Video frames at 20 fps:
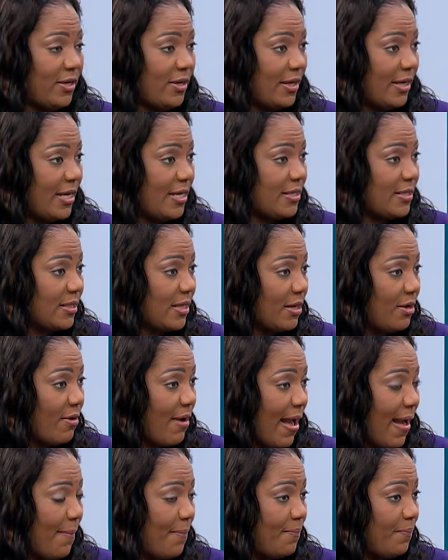you on
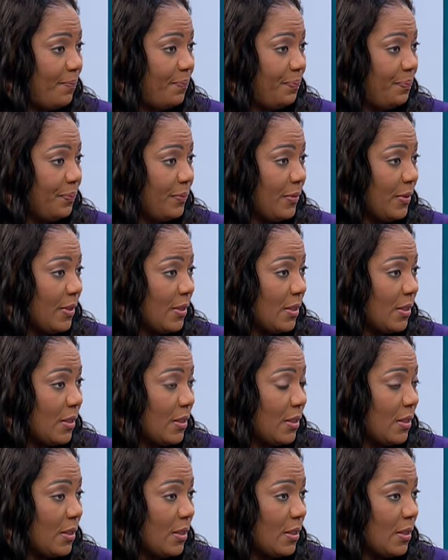Instagram. Yes,
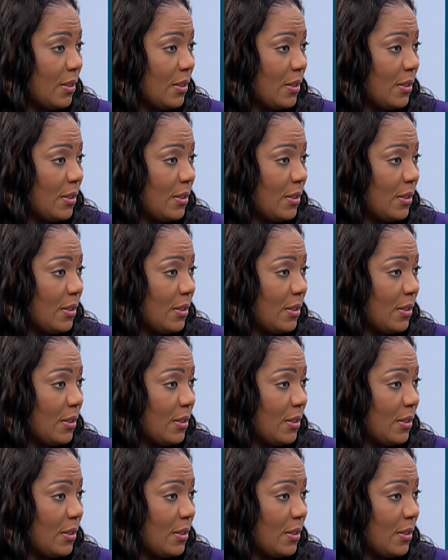so